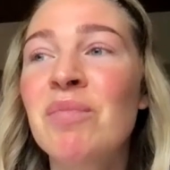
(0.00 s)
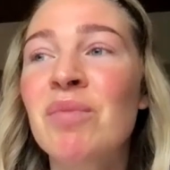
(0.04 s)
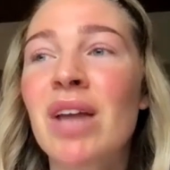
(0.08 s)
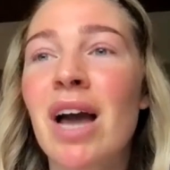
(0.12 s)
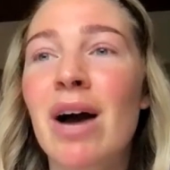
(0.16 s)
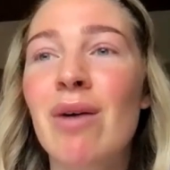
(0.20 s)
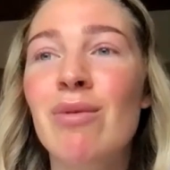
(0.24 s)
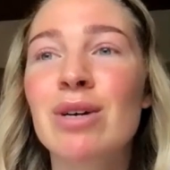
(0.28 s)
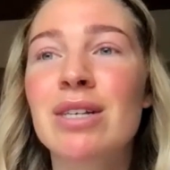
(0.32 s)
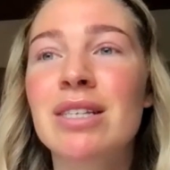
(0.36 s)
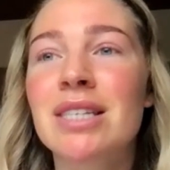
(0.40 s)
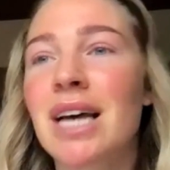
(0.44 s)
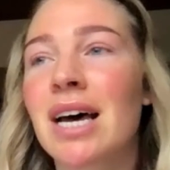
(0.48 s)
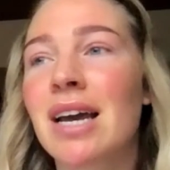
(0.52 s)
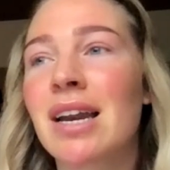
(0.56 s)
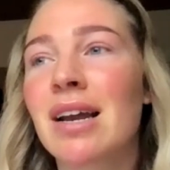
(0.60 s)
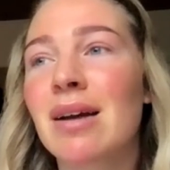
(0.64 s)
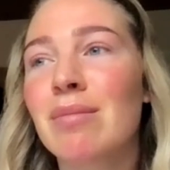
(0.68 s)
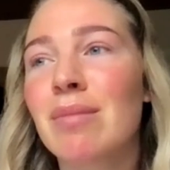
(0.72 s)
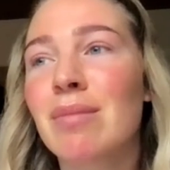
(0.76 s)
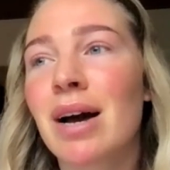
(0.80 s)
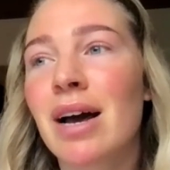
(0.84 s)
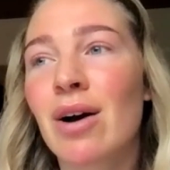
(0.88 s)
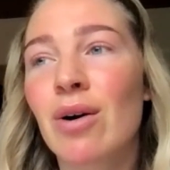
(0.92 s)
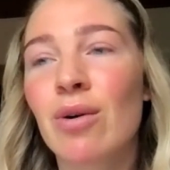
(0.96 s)
I was
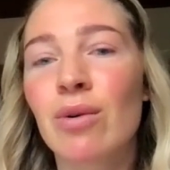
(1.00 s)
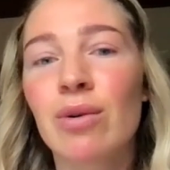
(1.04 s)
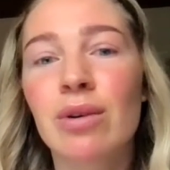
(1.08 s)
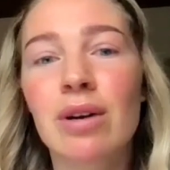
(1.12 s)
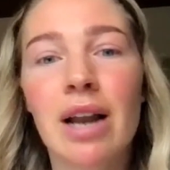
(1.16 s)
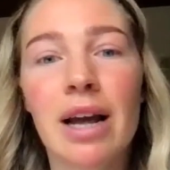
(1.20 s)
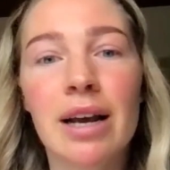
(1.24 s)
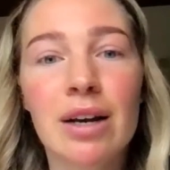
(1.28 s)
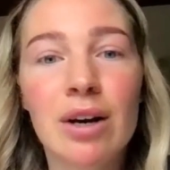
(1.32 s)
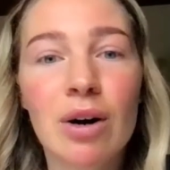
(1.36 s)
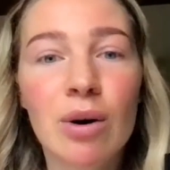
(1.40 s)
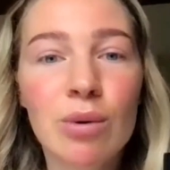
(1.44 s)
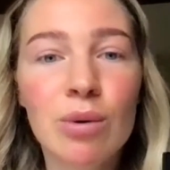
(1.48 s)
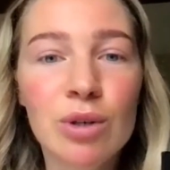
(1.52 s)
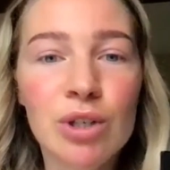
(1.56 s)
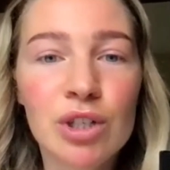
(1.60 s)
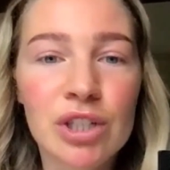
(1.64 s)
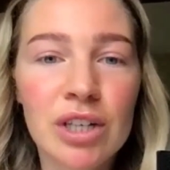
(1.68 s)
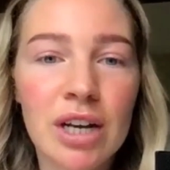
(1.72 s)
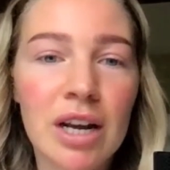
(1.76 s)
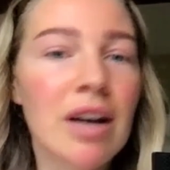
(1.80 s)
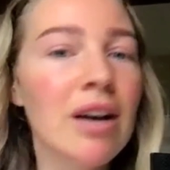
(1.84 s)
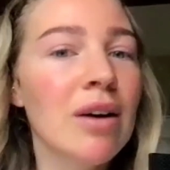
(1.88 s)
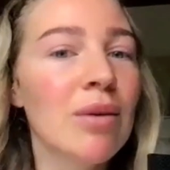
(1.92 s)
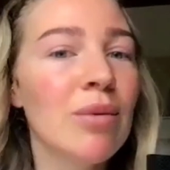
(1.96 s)
starting my own like
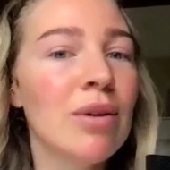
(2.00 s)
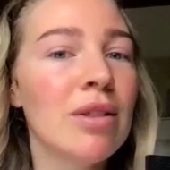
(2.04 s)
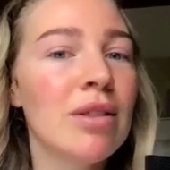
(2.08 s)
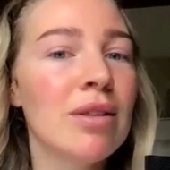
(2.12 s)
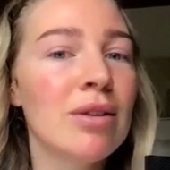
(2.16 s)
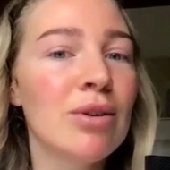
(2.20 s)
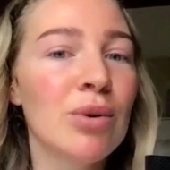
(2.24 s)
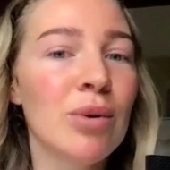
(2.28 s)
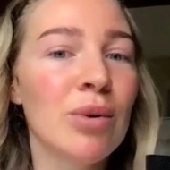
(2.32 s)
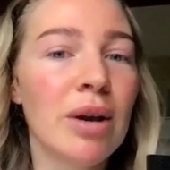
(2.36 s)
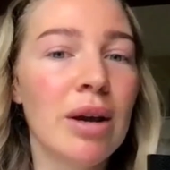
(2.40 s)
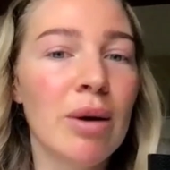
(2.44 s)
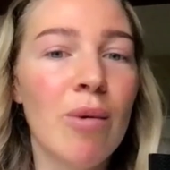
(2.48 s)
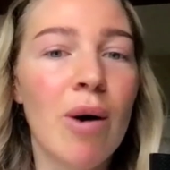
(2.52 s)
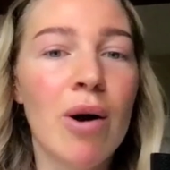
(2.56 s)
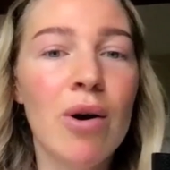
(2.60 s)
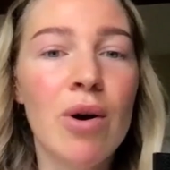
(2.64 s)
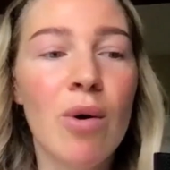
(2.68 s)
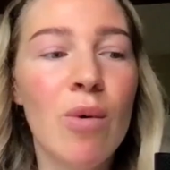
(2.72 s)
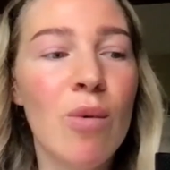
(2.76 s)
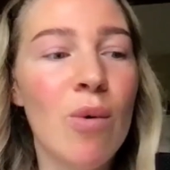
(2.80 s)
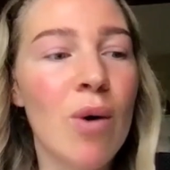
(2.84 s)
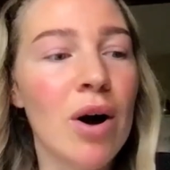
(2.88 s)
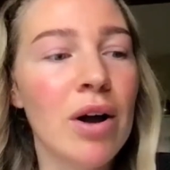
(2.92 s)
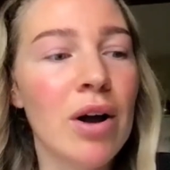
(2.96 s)
coaching with doing
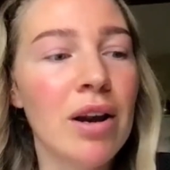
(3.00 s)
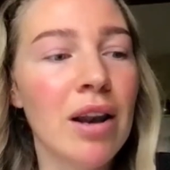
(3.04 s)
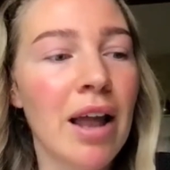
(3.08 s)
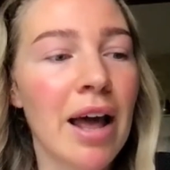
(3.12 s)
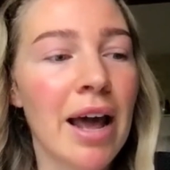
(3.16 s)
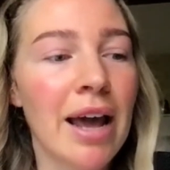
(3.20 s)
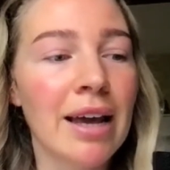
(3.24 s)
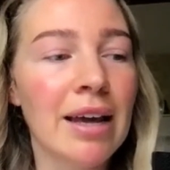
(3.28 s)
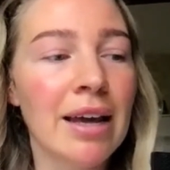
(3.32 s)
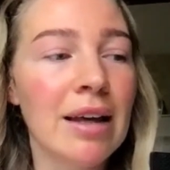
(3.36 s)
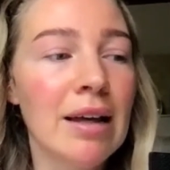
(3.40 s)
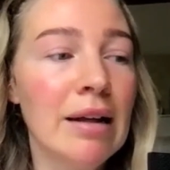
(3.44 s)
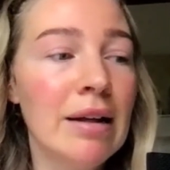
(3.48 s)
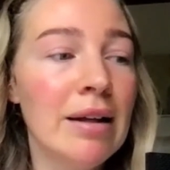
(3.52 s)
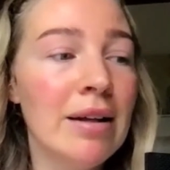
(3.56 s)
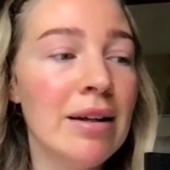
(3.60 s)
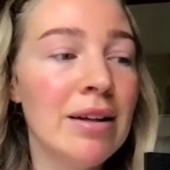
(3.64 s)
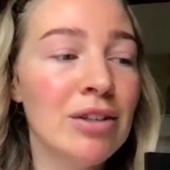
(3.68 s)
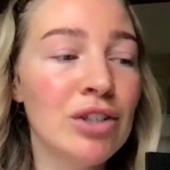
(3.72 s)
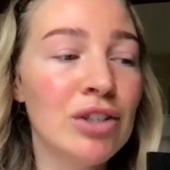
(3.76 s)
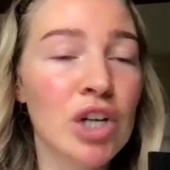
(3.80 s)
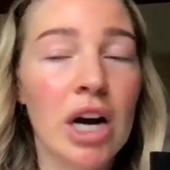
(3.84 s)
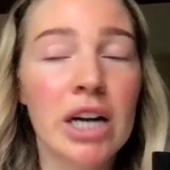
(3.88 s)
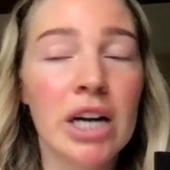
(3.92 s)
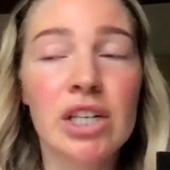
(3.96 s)
one-on-one, like
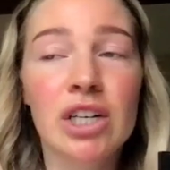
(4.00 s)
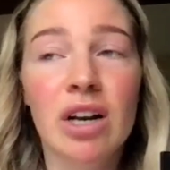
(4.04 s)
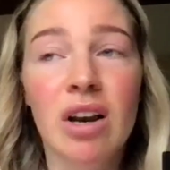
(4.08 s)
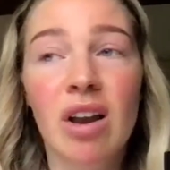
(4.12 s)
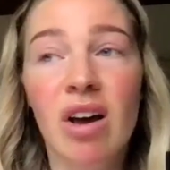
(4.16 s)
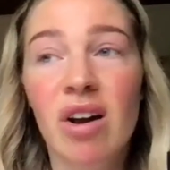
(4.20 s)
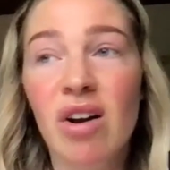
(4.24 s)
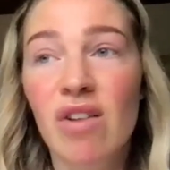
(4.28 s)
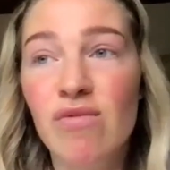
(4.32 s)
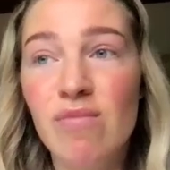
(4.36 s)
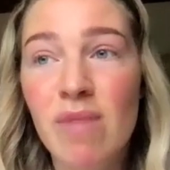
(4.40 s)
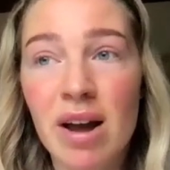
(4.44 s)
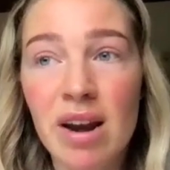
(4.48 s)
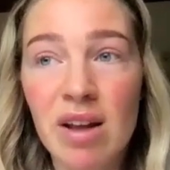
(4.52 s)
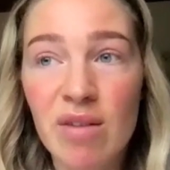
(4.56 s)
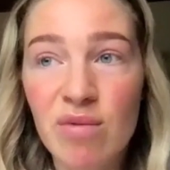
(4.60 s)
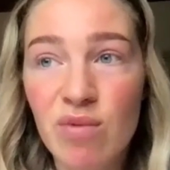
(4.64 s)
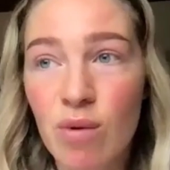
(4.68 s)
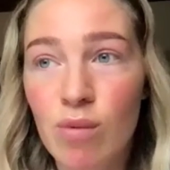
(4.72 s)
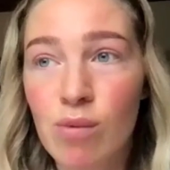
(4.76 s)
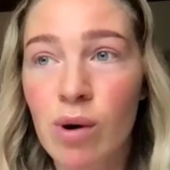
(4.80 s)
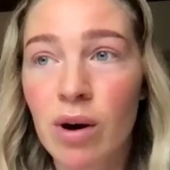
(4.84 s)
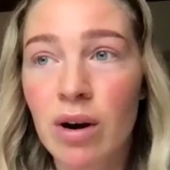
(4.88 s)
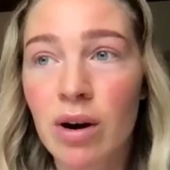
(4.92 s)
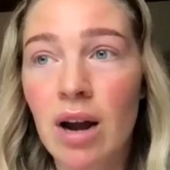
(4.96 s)
charging a lot of money
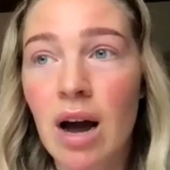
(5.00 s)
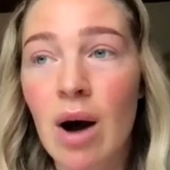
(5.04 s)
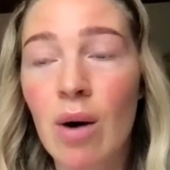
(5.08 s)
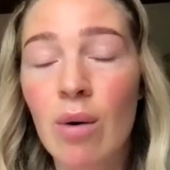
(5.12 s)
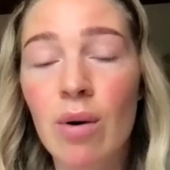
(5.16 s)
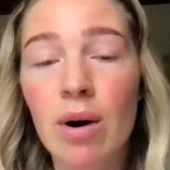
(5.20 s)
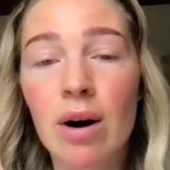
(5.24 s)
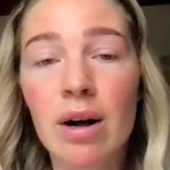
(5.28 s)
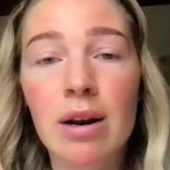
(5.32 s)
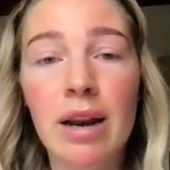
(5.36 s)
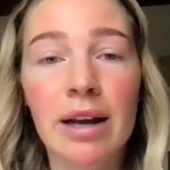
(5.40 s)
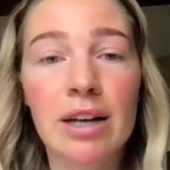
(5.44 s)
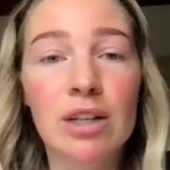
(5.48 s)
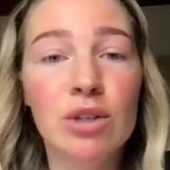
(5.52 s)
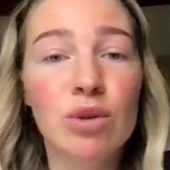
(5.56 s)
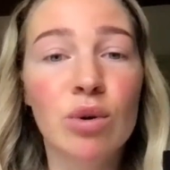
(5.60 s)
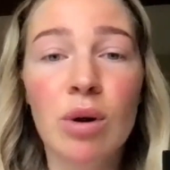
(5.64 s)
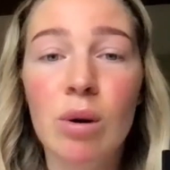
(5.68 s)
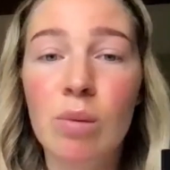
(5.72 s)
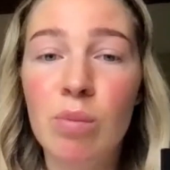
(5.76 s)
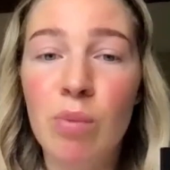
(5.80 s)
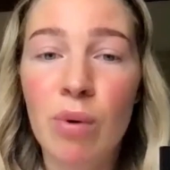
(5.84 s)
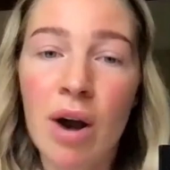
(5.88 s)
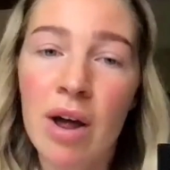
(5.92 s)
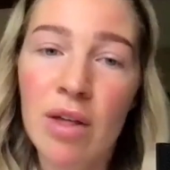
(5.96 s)
for one hour, like
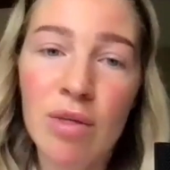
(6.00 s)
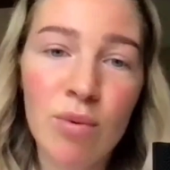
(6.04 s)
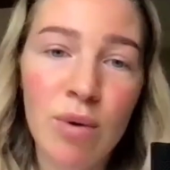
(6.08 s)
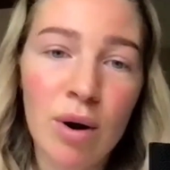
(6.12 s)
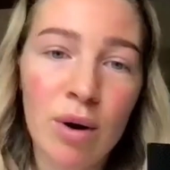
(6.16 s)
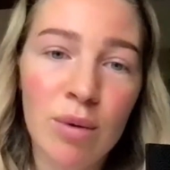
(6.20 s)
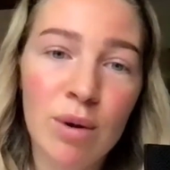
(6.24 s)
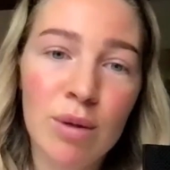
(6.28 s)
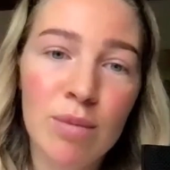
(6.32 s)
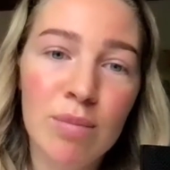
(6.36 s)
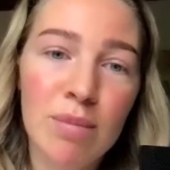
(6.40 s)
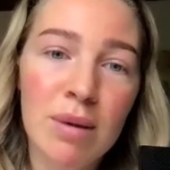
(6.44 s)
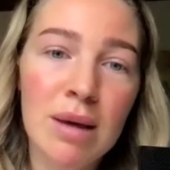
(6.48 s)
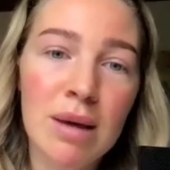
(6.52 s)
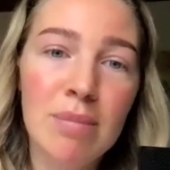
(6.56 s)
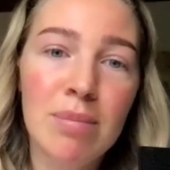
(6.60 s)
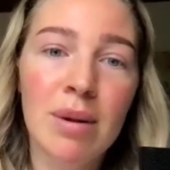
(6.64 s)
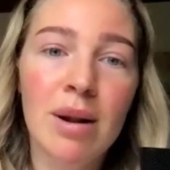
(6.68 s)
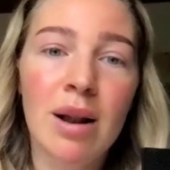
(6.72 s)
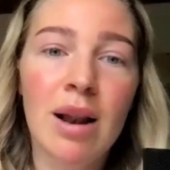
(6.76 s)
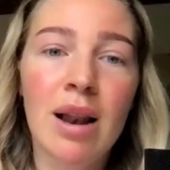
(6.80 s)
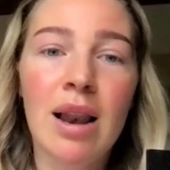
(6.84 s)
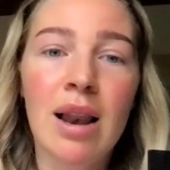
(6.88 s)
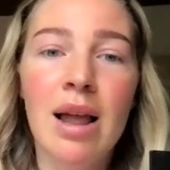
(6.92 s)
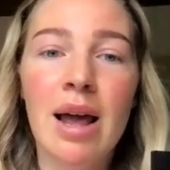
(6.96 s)
doing breath work with
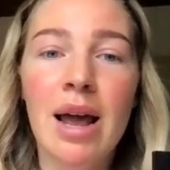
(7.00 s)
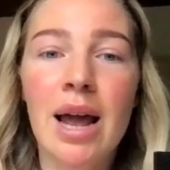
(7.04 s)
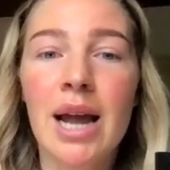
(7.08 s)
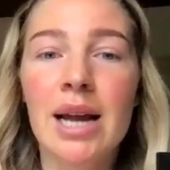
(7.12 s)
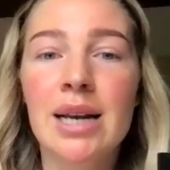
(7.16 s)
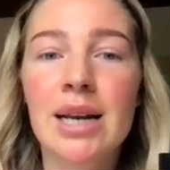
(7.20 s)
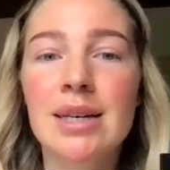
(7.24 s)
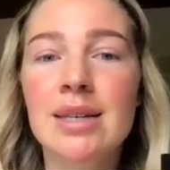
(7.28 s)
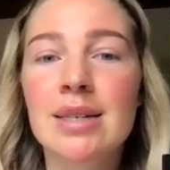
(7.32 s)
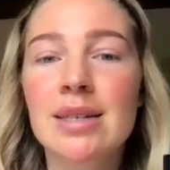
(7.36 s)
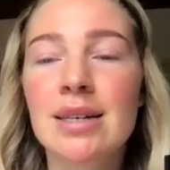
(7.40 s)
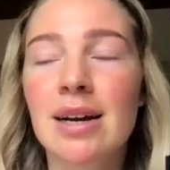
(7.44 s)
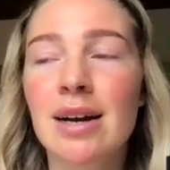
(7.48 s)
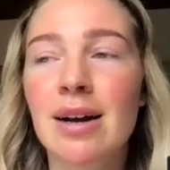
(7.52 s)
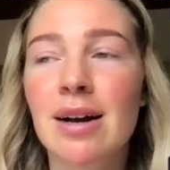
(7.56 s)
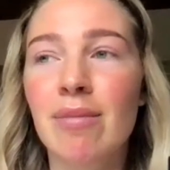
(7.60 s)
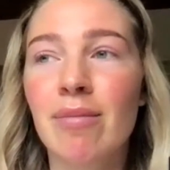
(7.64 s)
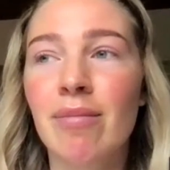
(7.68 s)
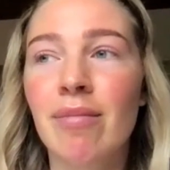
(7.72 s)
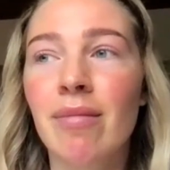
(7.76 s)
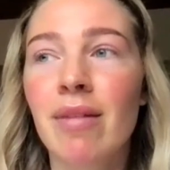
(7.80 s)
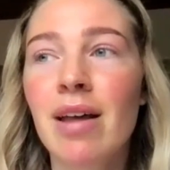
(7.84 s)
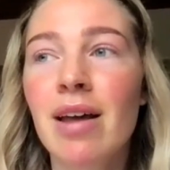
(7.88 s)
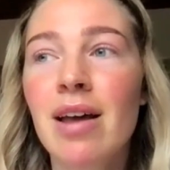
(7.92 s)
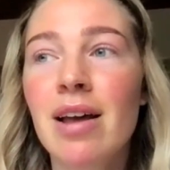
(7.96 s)
people and
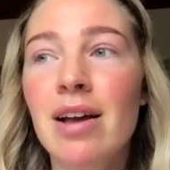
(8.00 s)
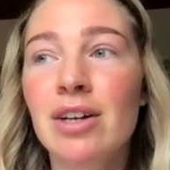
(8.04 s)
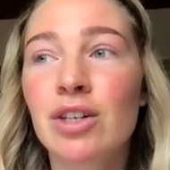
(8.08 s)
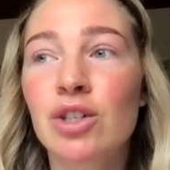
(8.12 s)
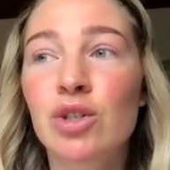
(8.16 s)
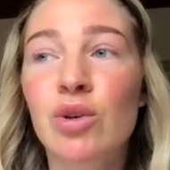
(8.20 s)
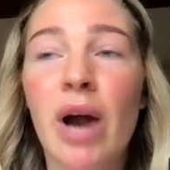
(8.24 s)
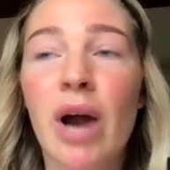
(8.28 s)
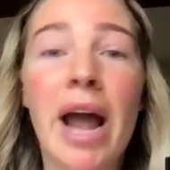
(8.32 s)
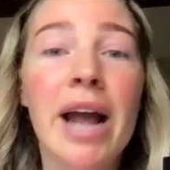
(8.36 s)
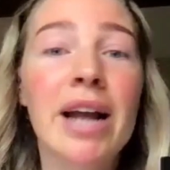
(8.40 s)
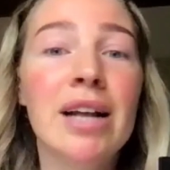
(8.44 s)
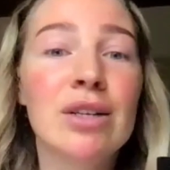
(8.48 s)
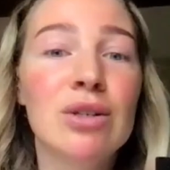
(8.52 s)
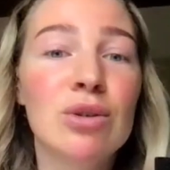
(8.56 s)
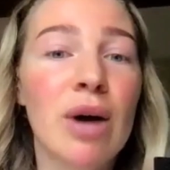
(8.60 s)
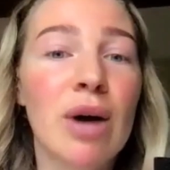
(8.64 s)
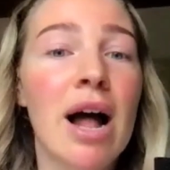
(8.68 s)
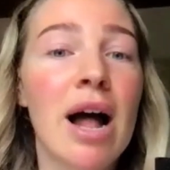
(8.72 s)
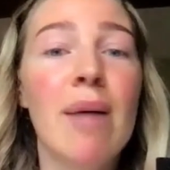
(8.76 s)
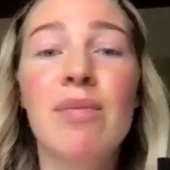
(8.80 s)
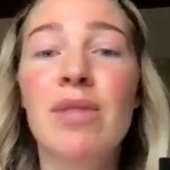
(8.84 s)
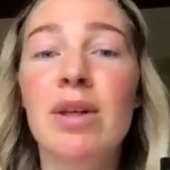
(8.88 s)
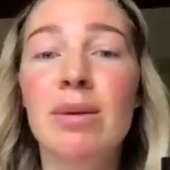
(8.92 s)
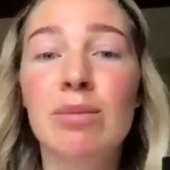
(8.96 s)
um, trying to
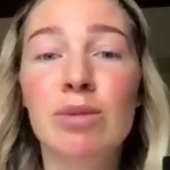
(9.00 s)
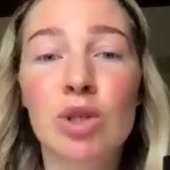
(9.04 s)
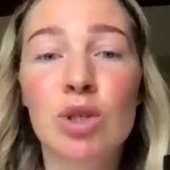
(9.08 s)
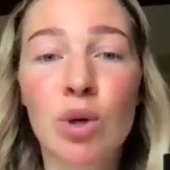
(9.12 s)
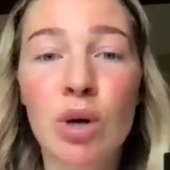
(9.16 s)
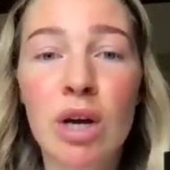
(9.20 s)
help them to